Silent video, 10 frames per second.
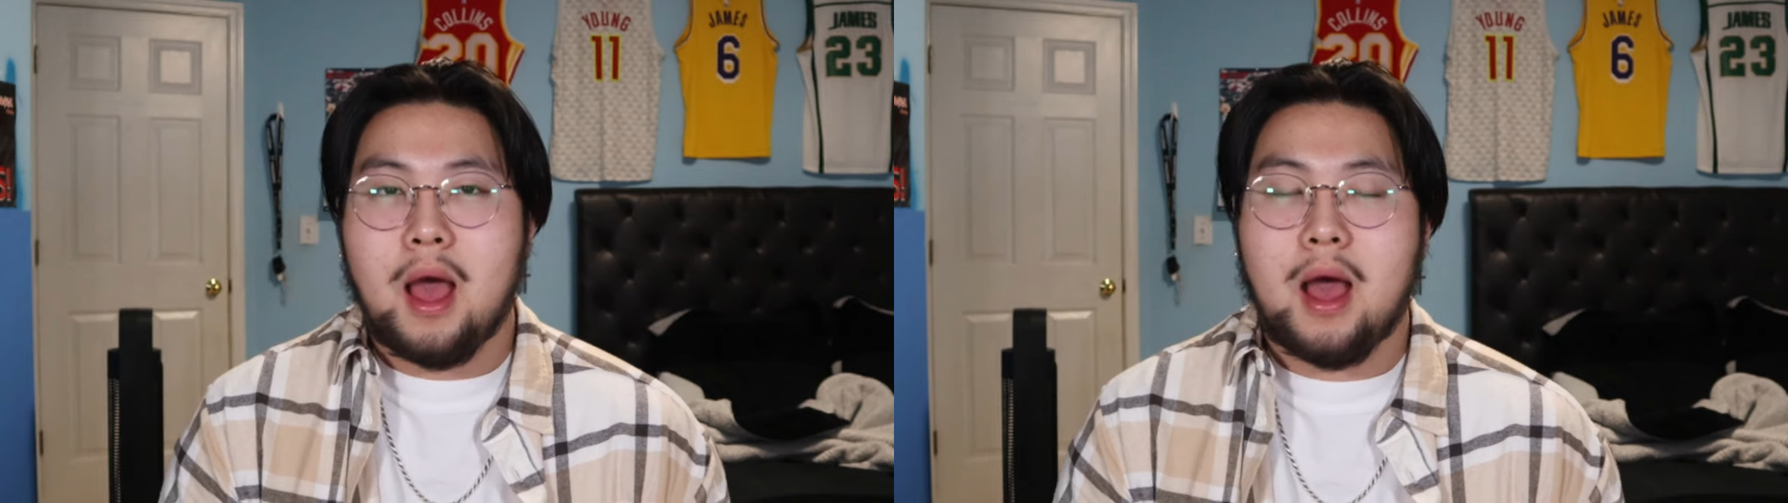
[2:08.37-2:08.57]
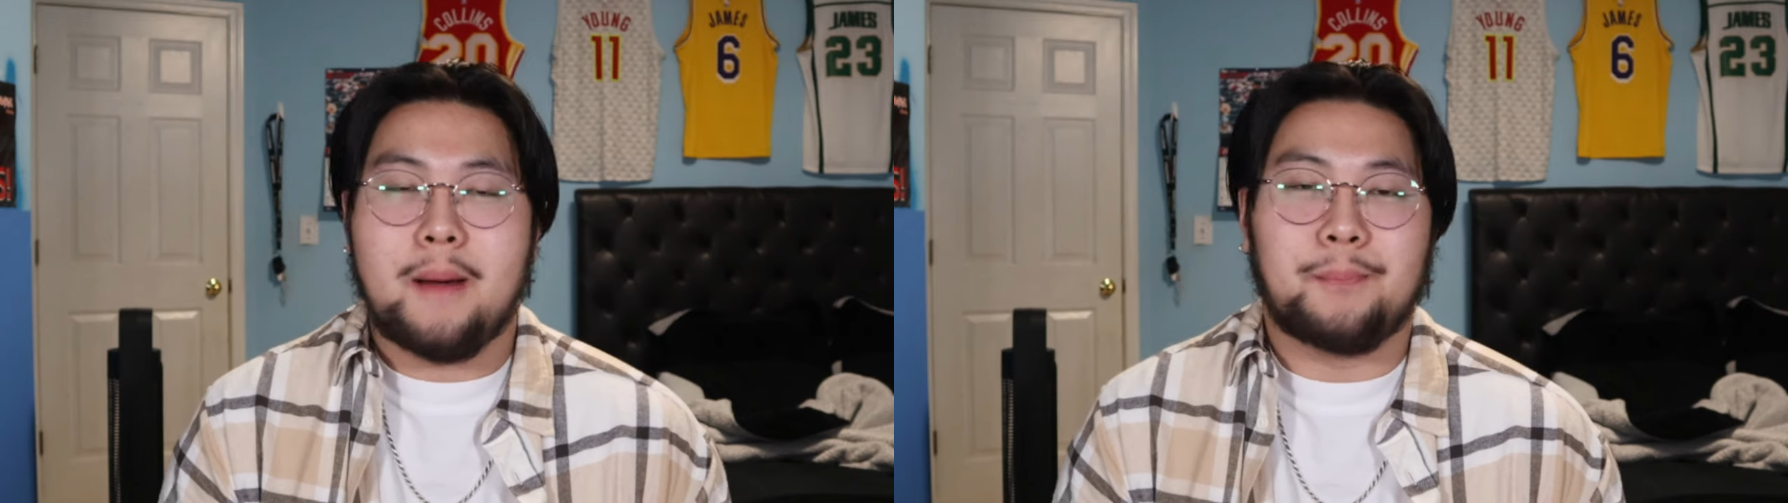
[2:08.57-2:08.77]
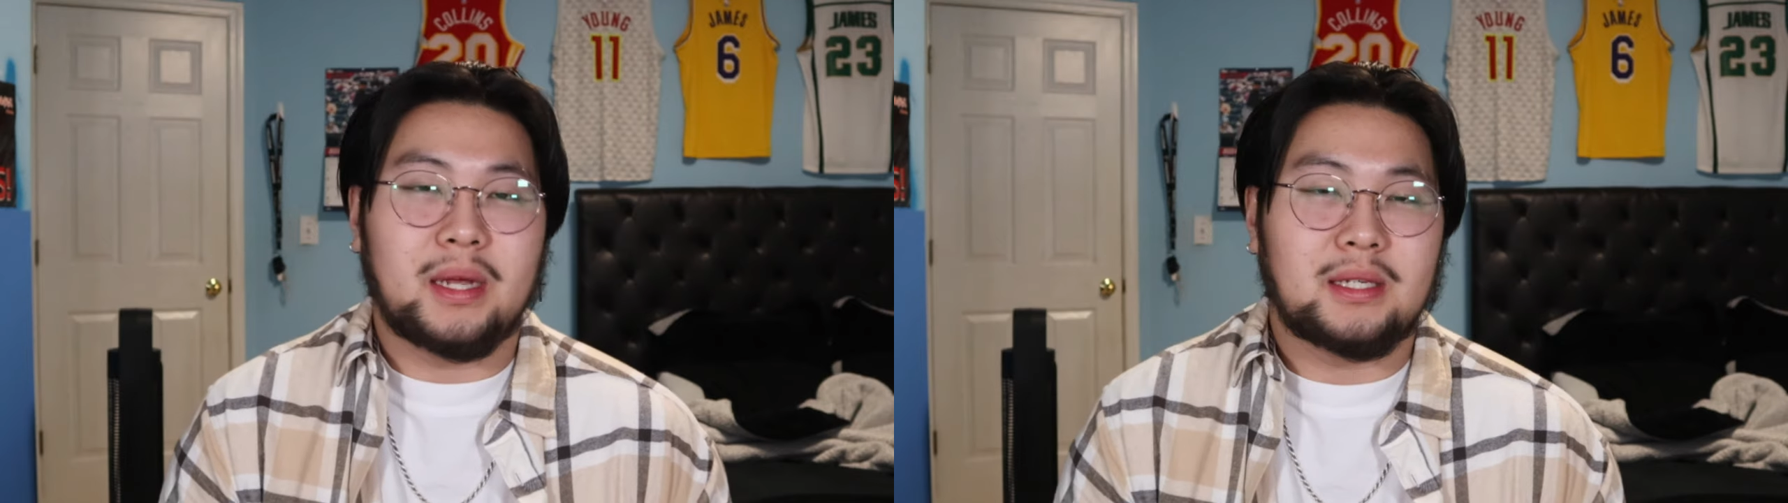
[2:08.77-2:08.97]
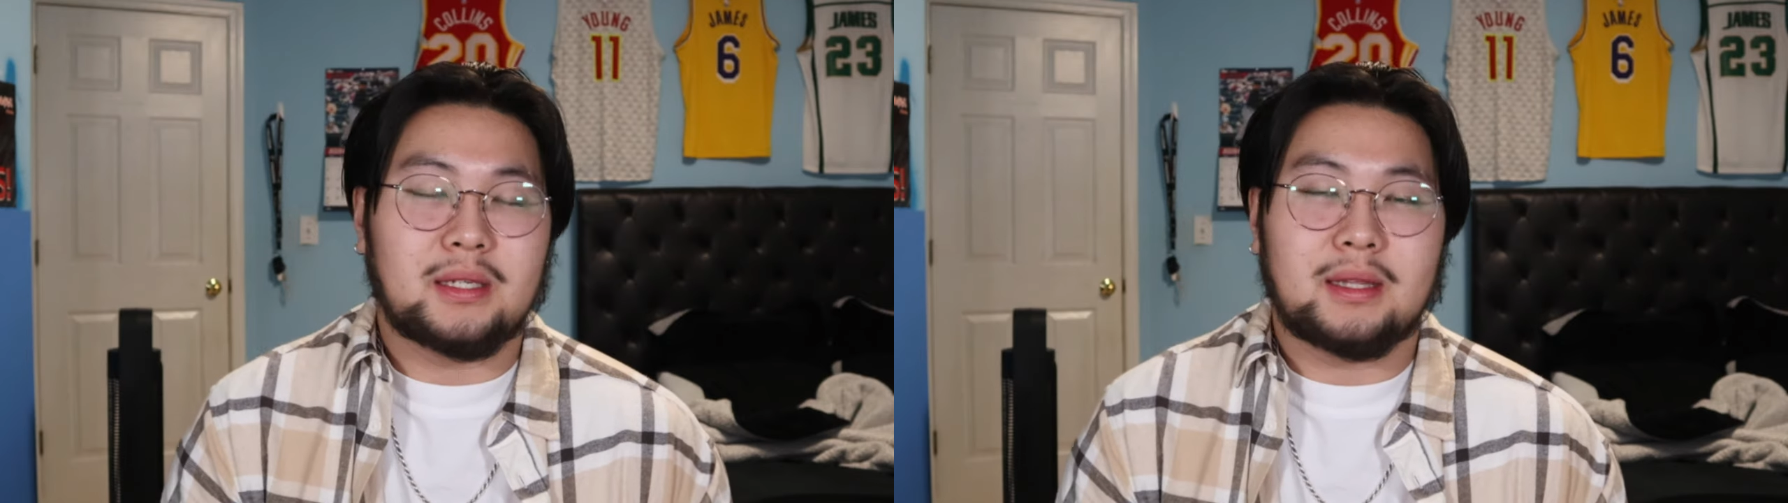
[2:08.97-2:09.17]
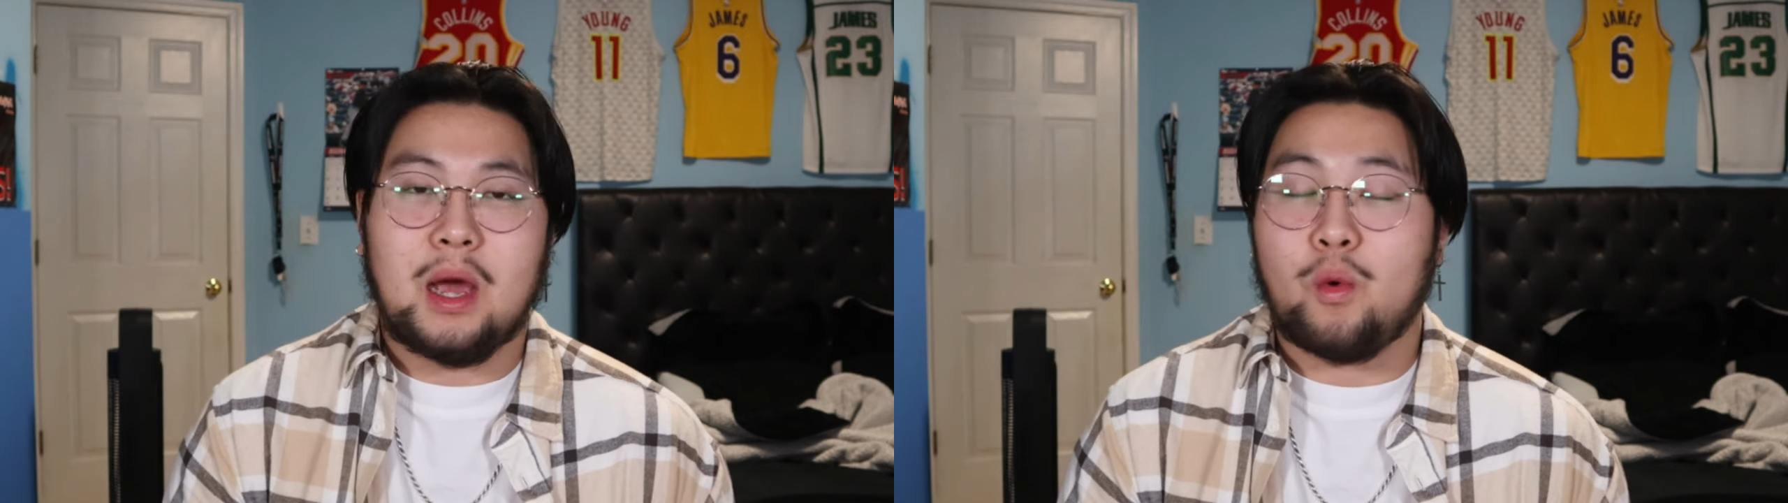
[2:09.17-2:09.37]
basically I
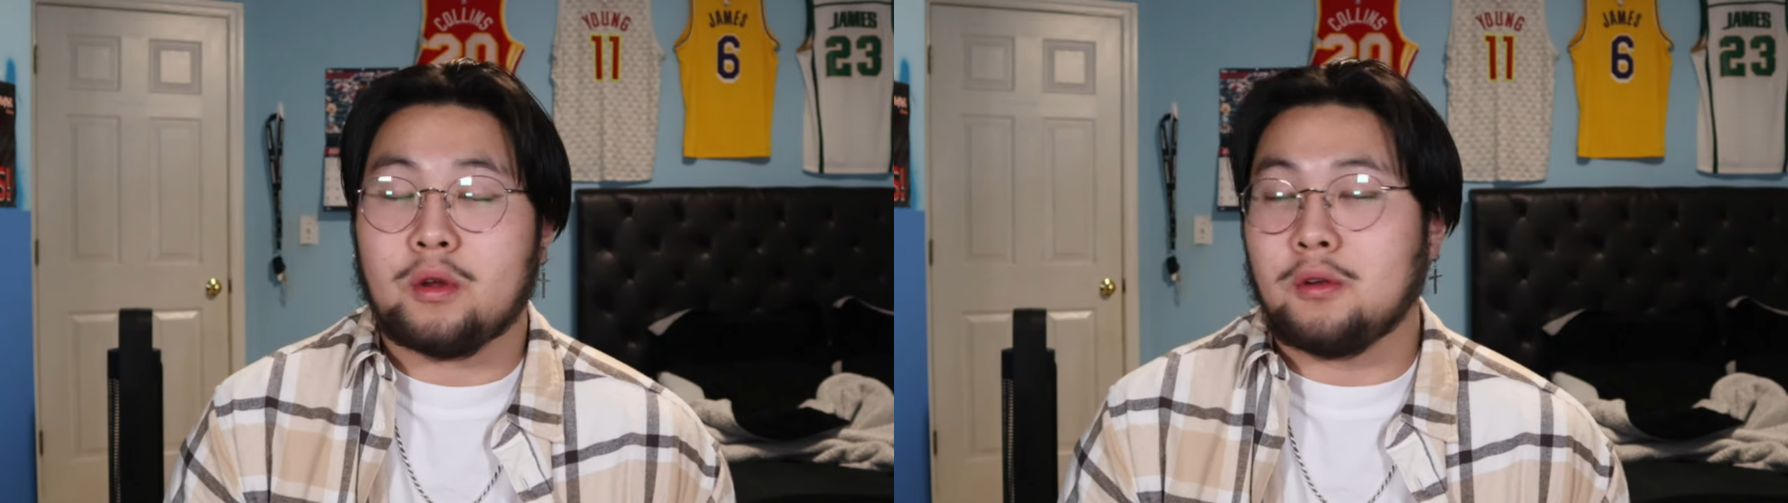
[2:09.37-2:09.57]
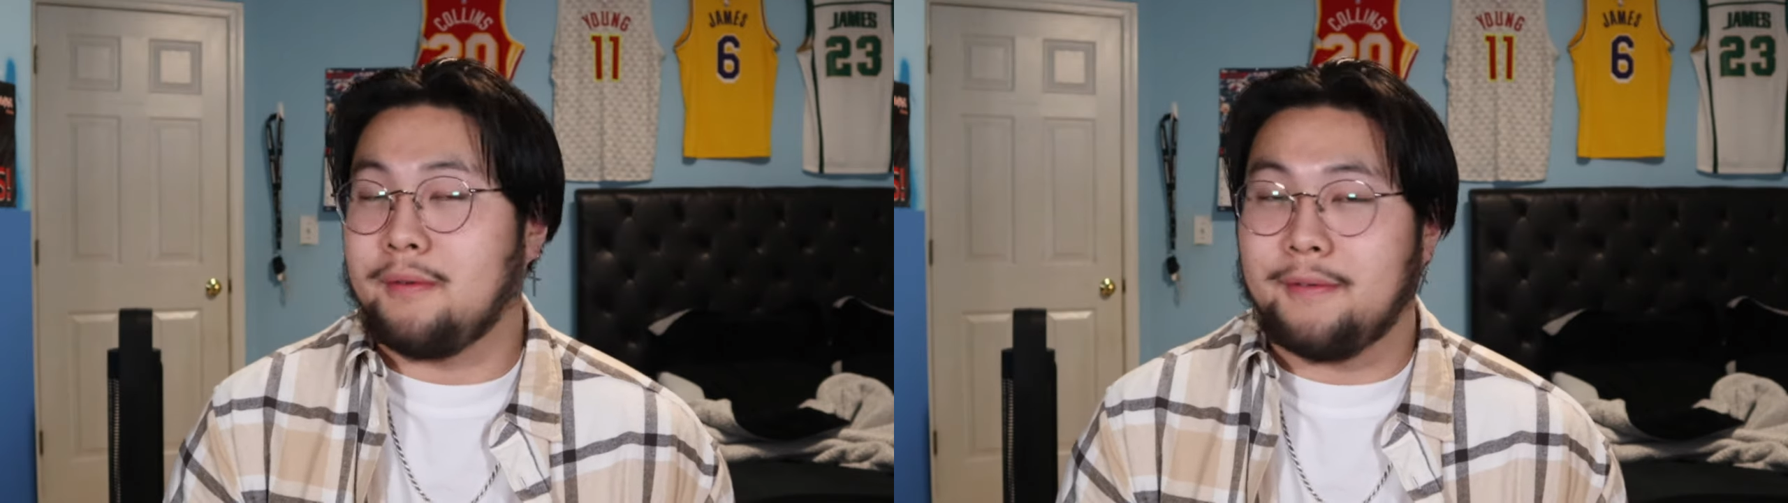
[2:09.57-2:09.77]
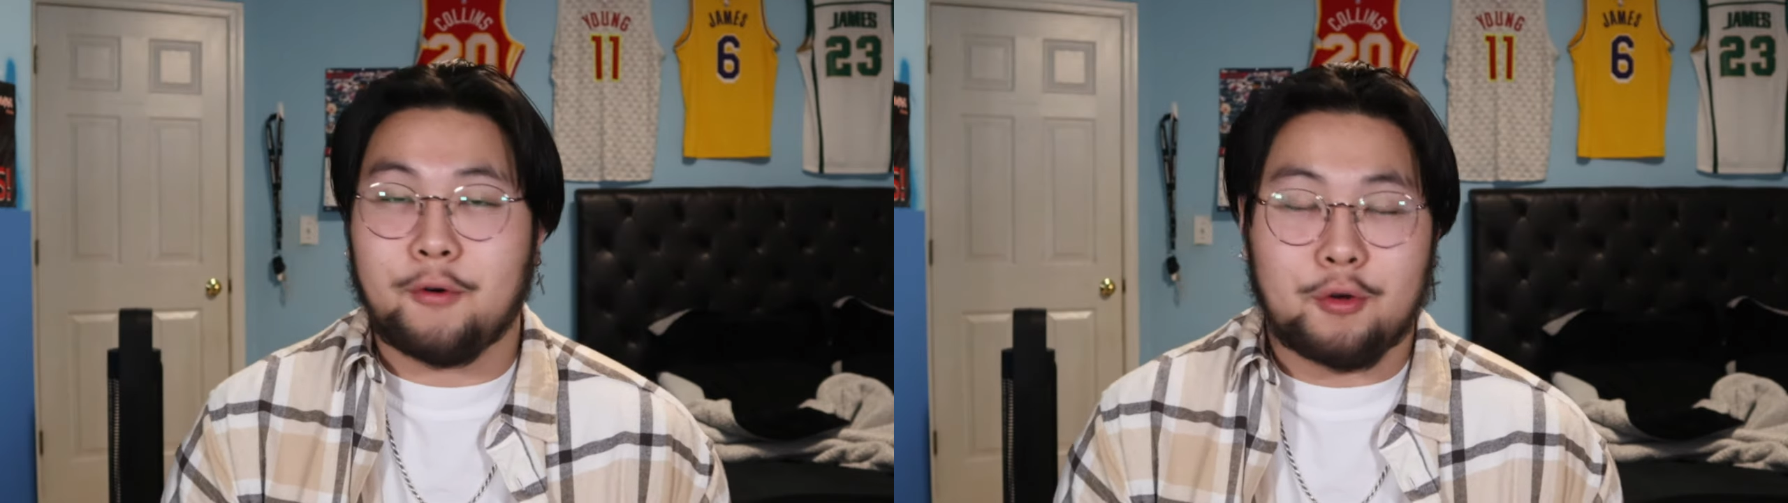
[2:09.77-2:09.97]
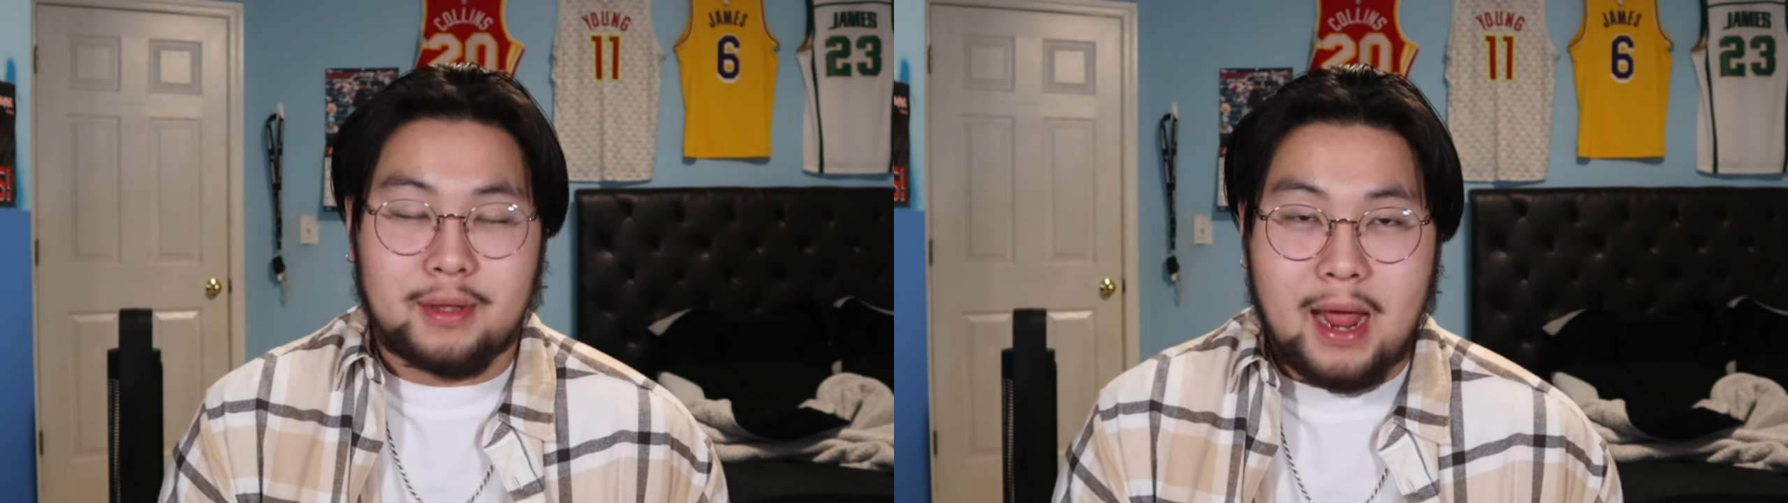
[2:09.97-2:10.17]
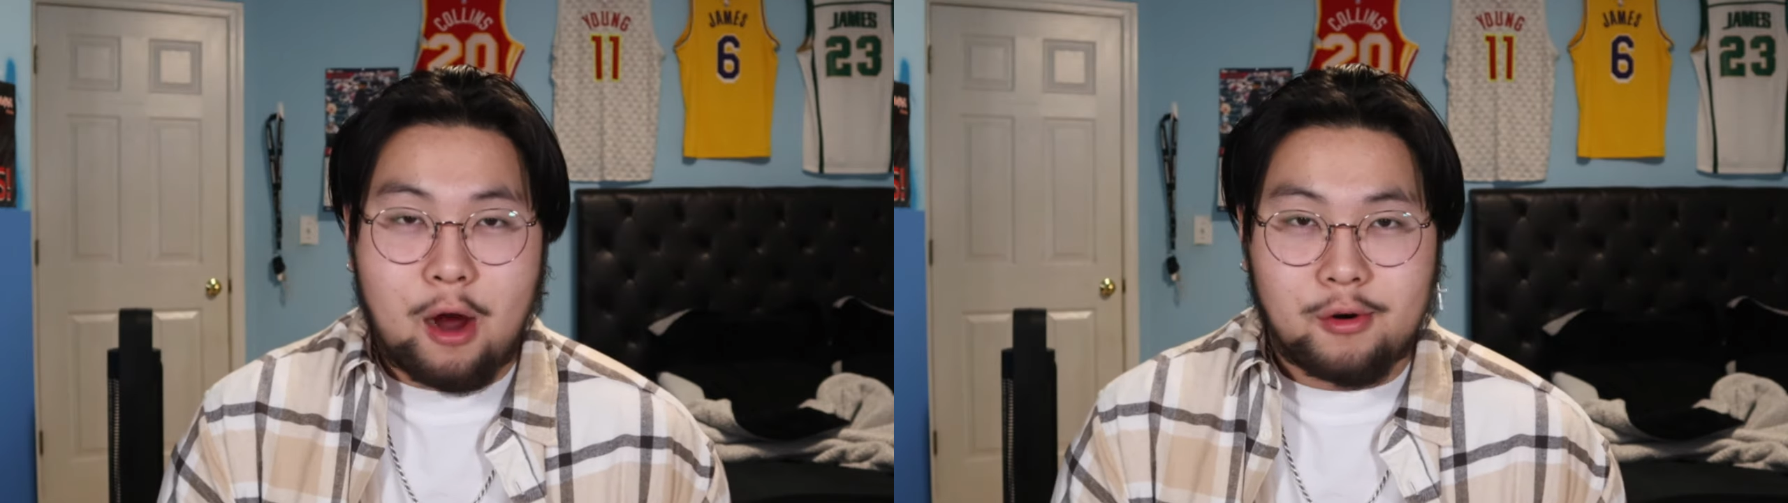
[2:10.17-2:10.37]
worked over 40
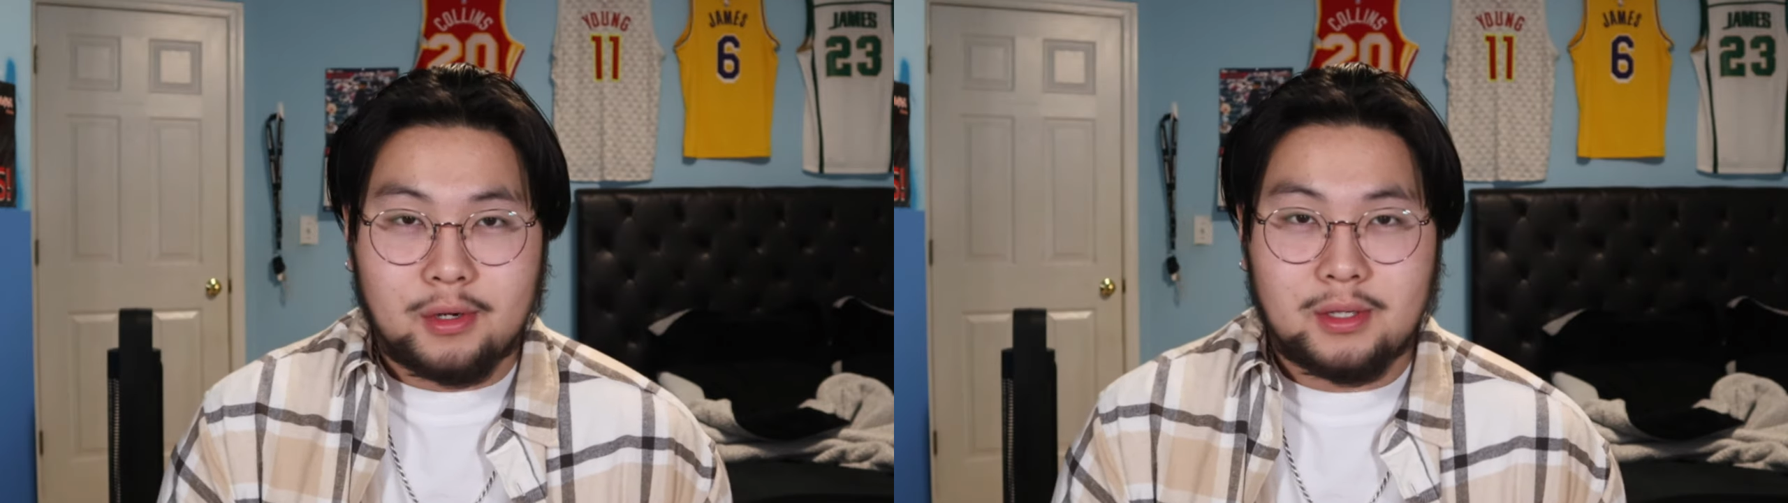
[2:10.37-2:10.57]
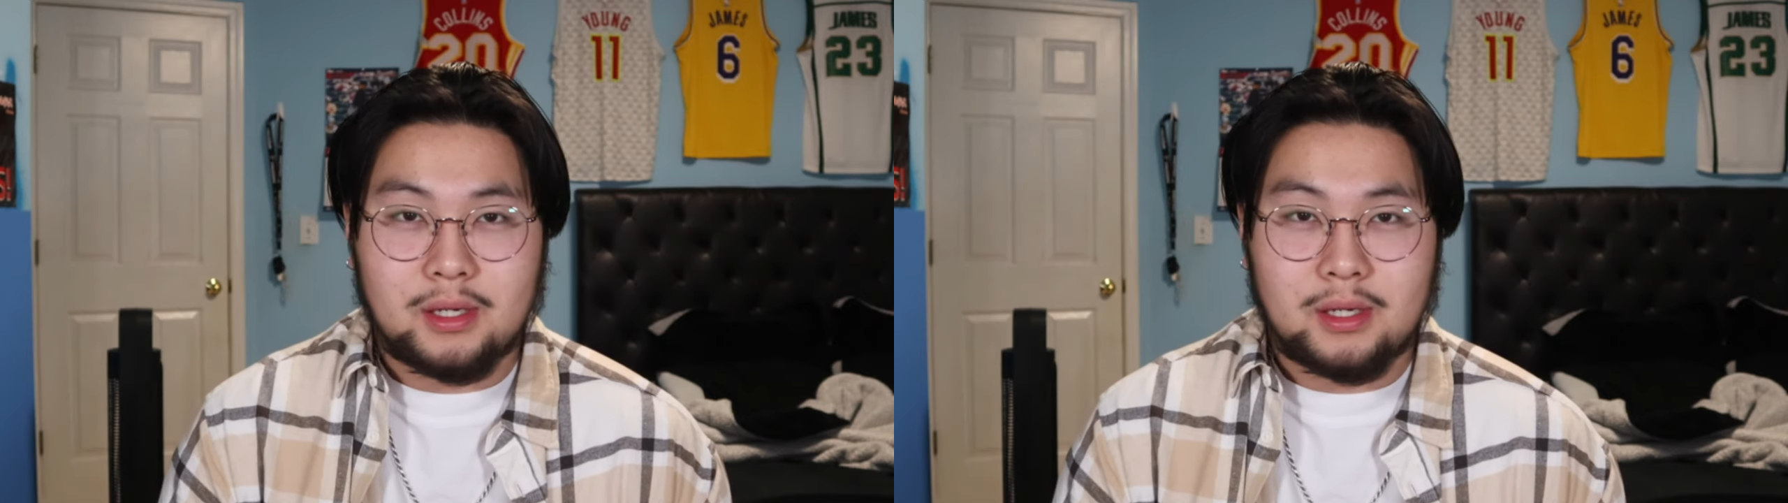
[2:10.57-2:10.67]
hours.